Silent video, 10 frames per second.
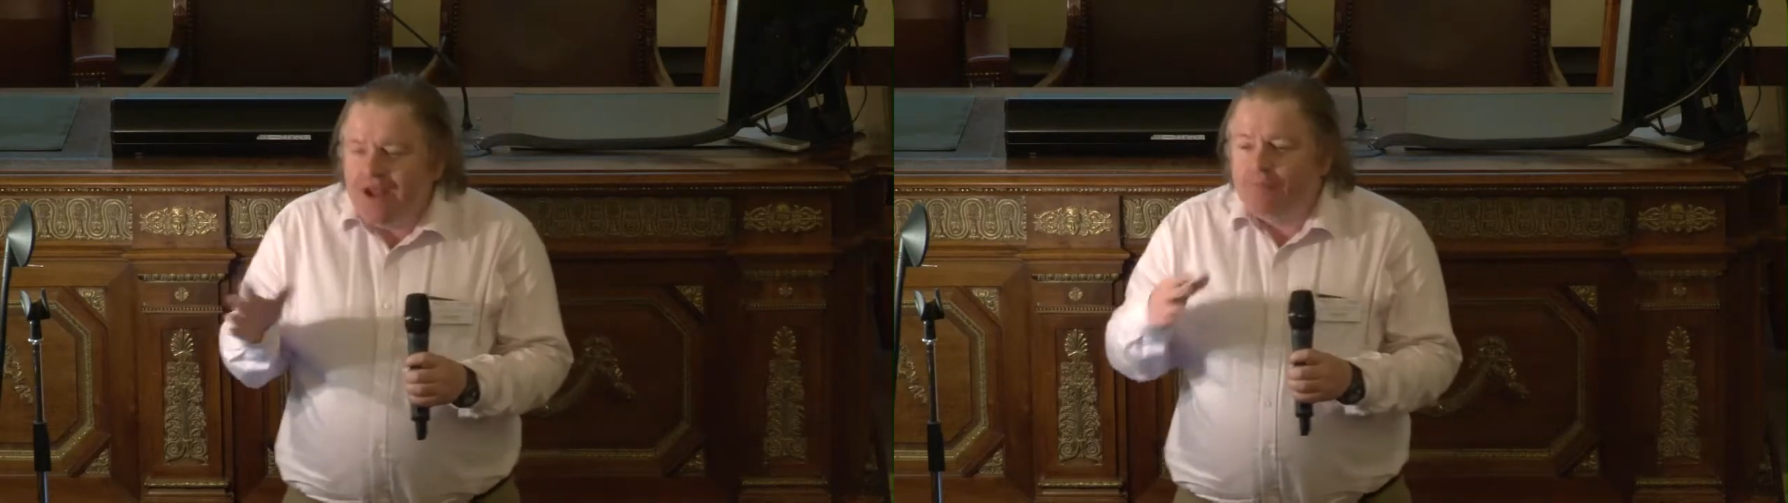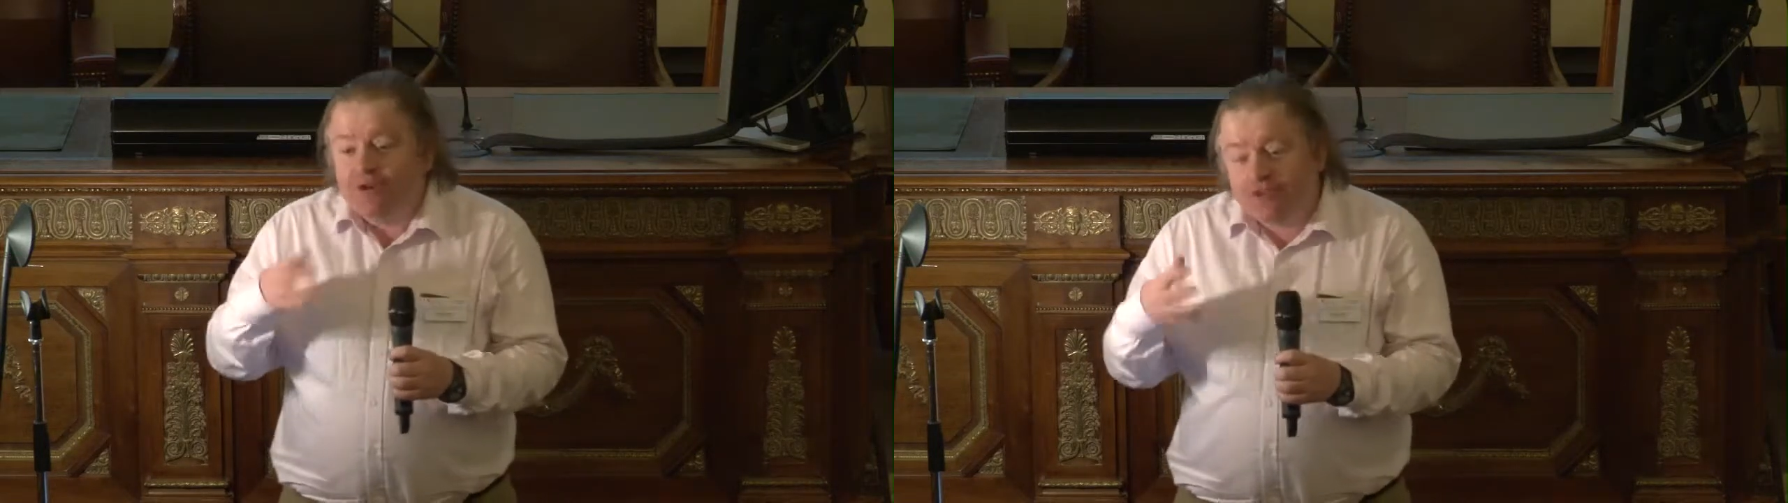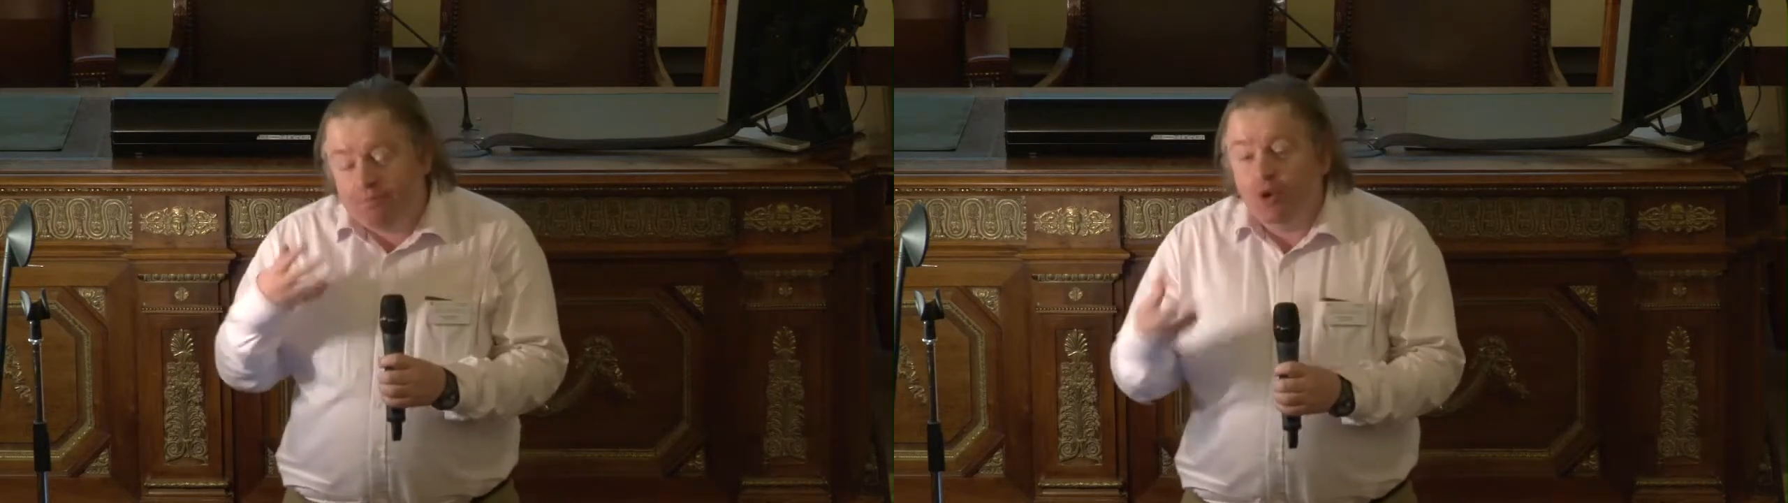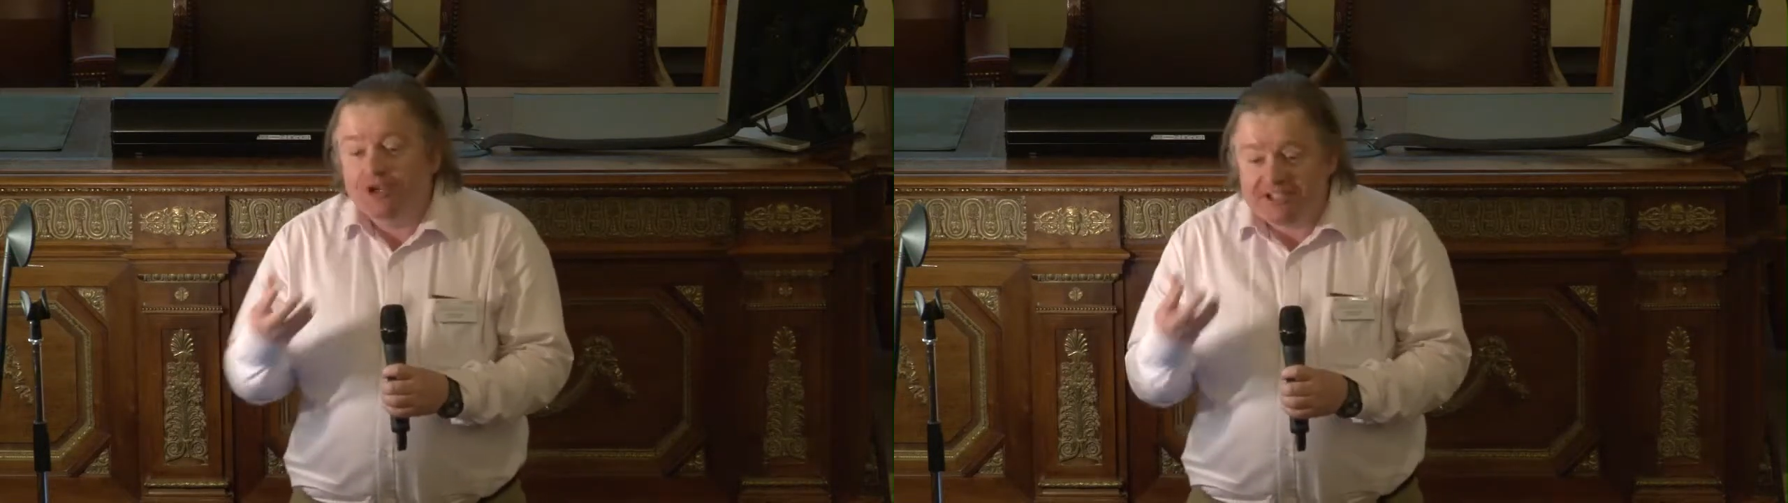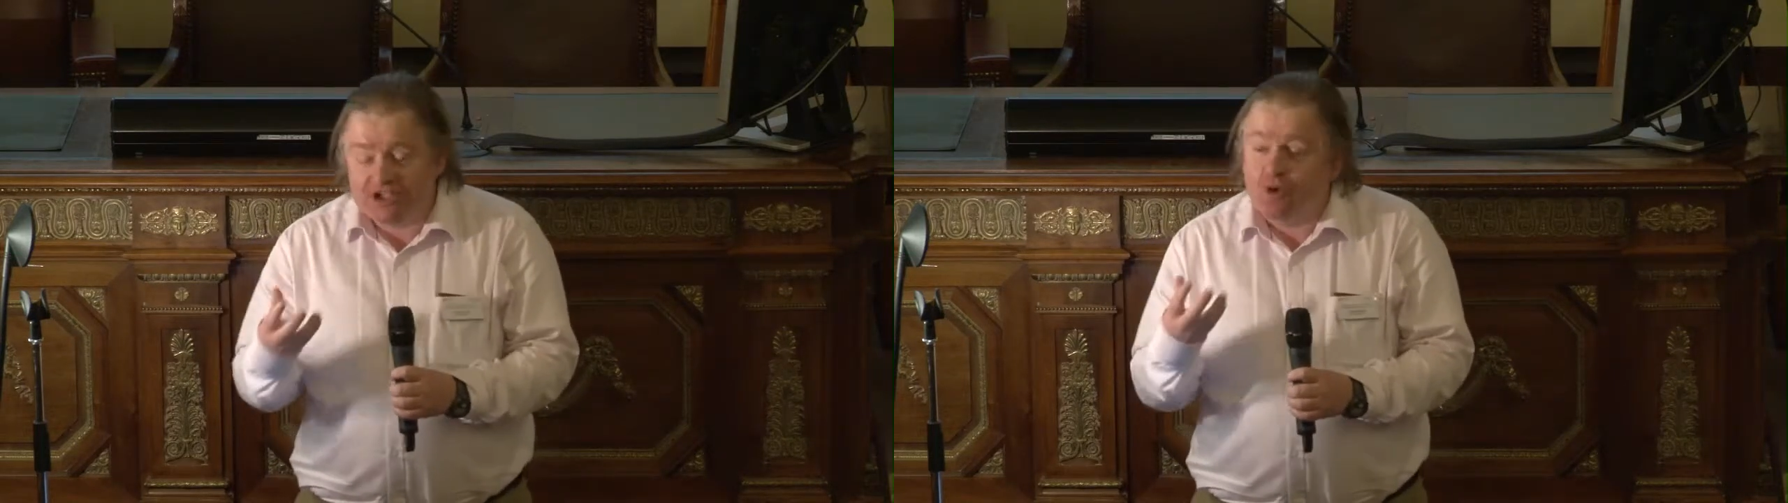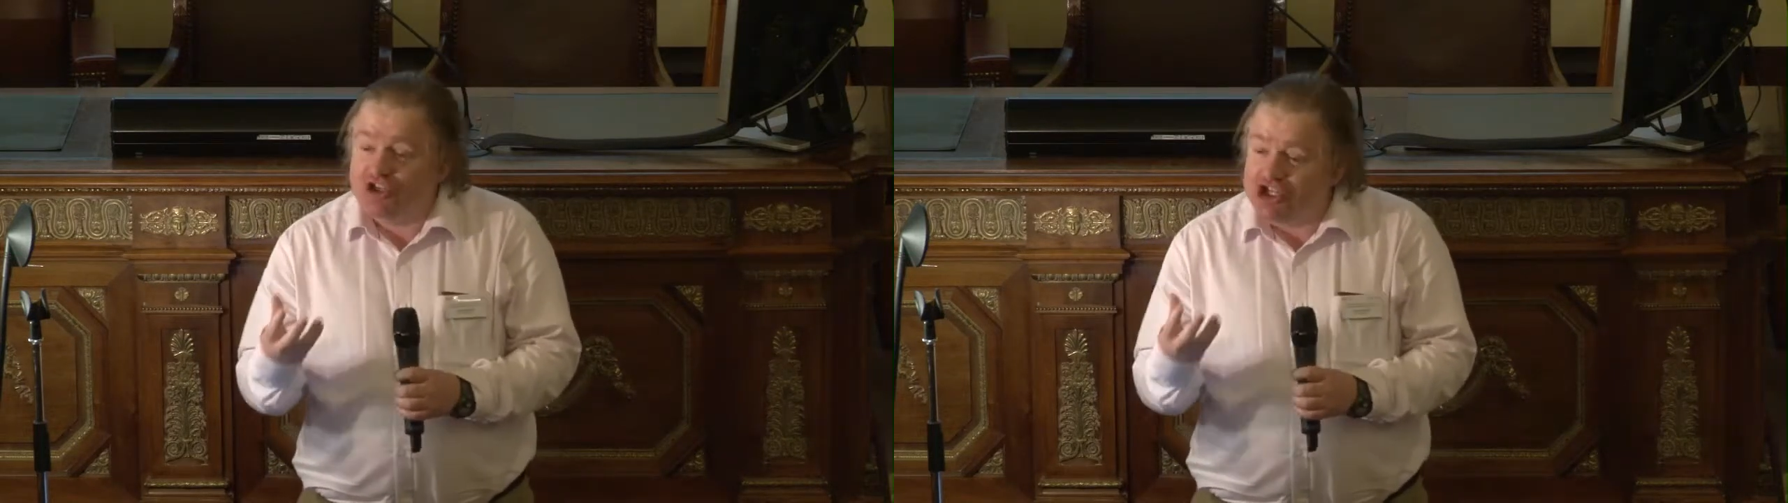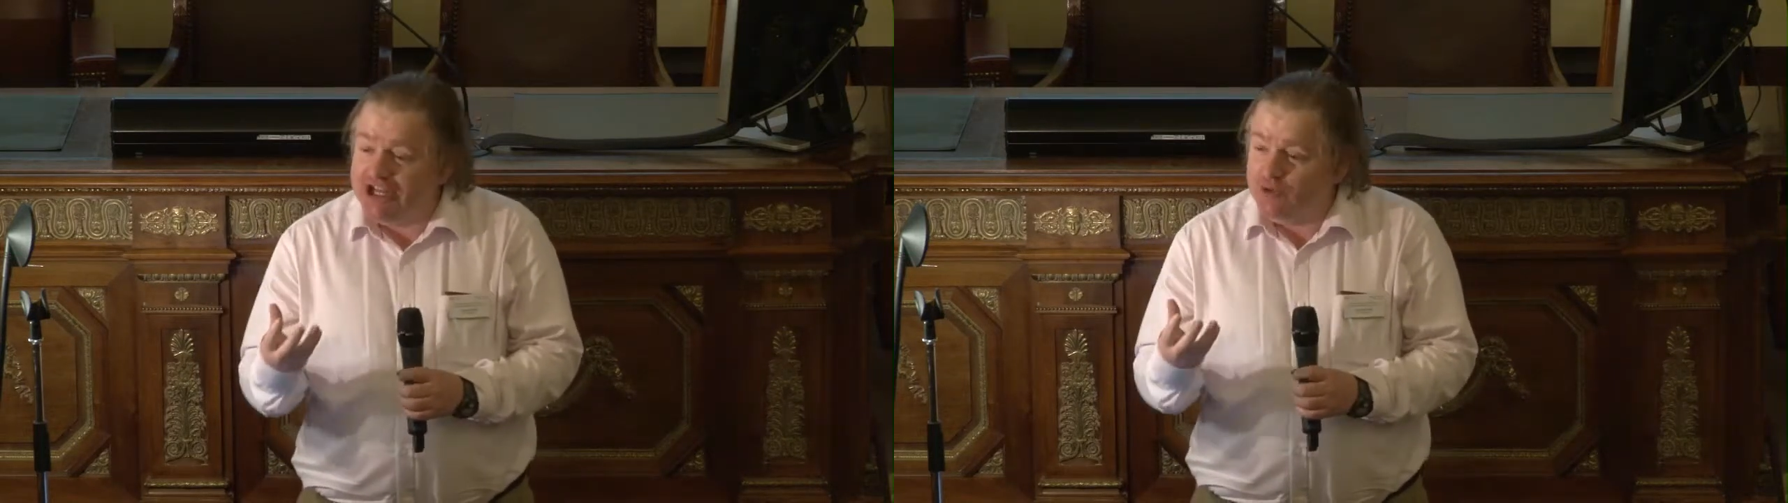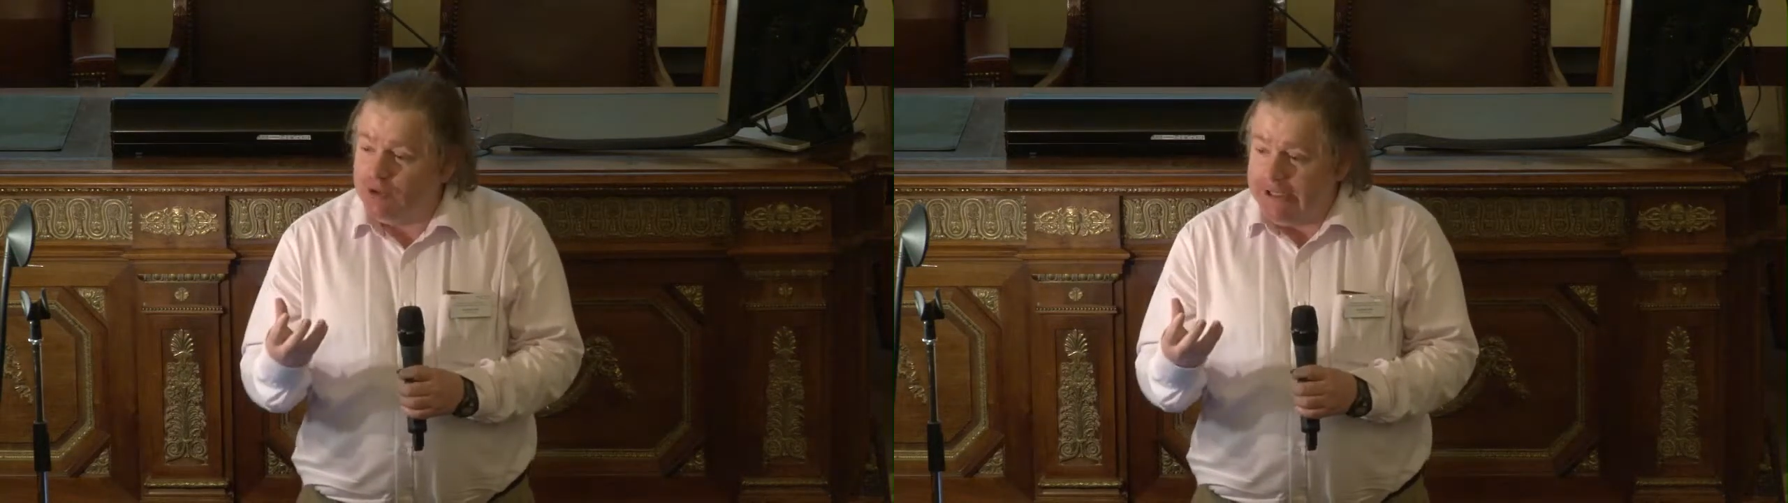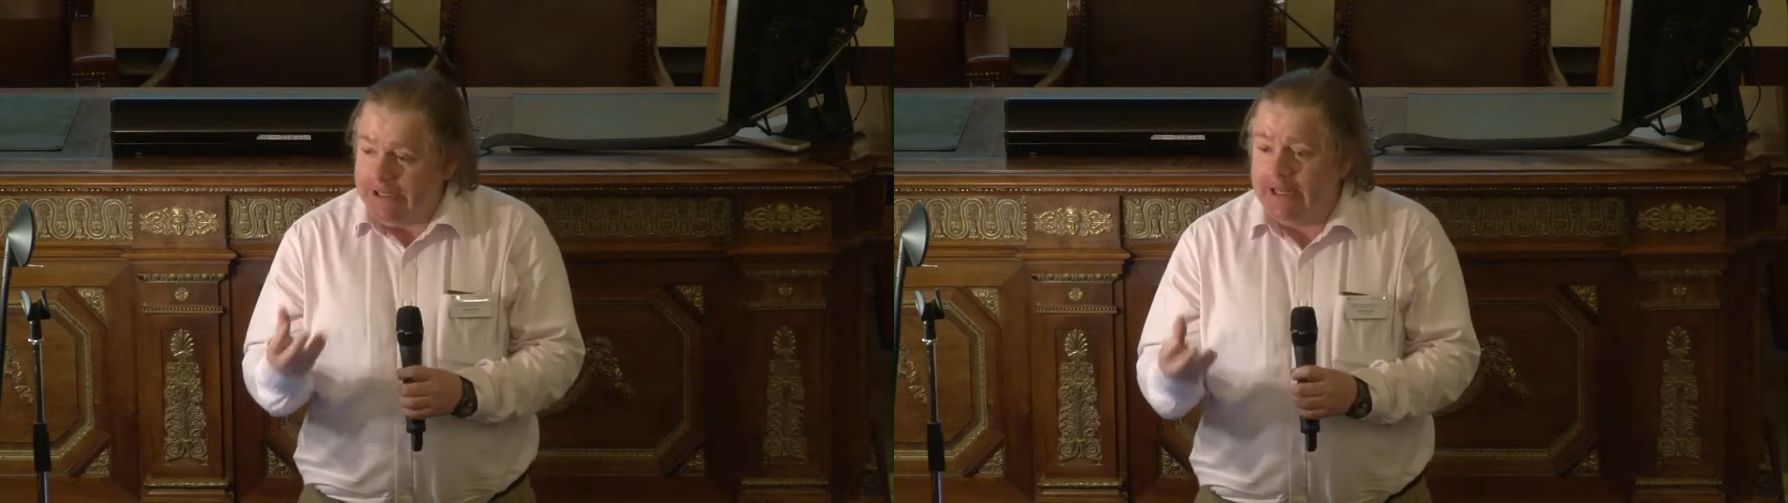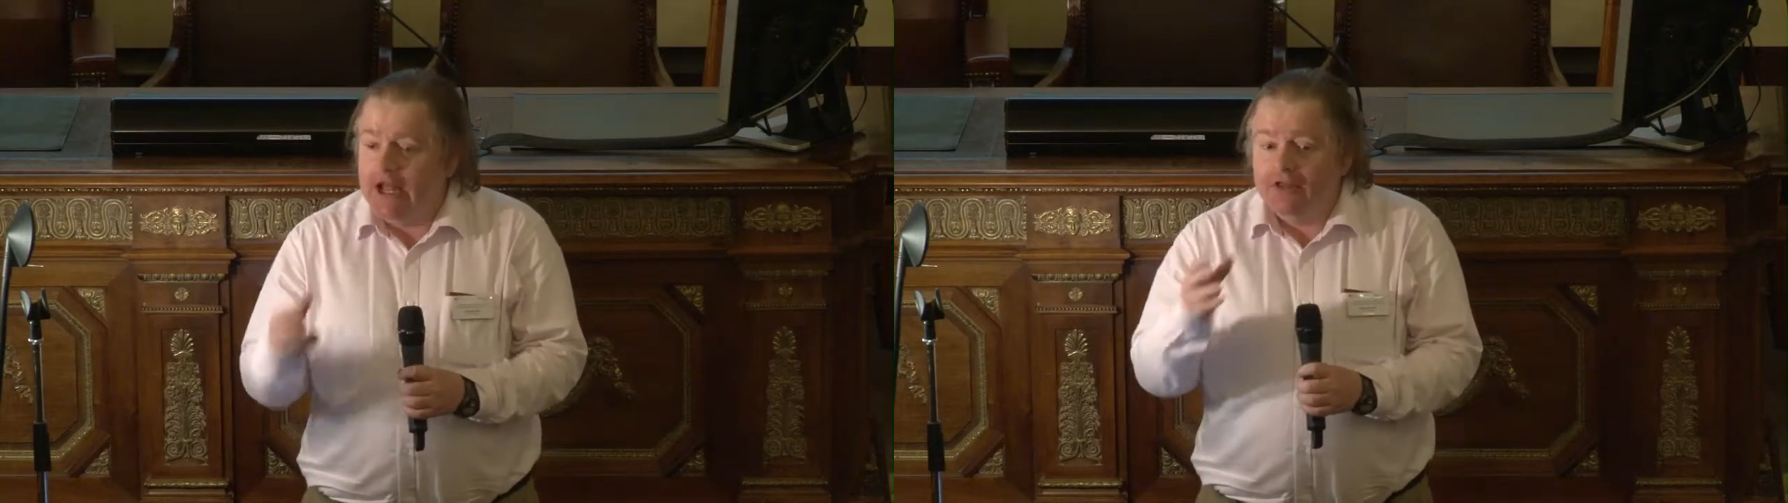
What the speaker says: the point is quite genuinely,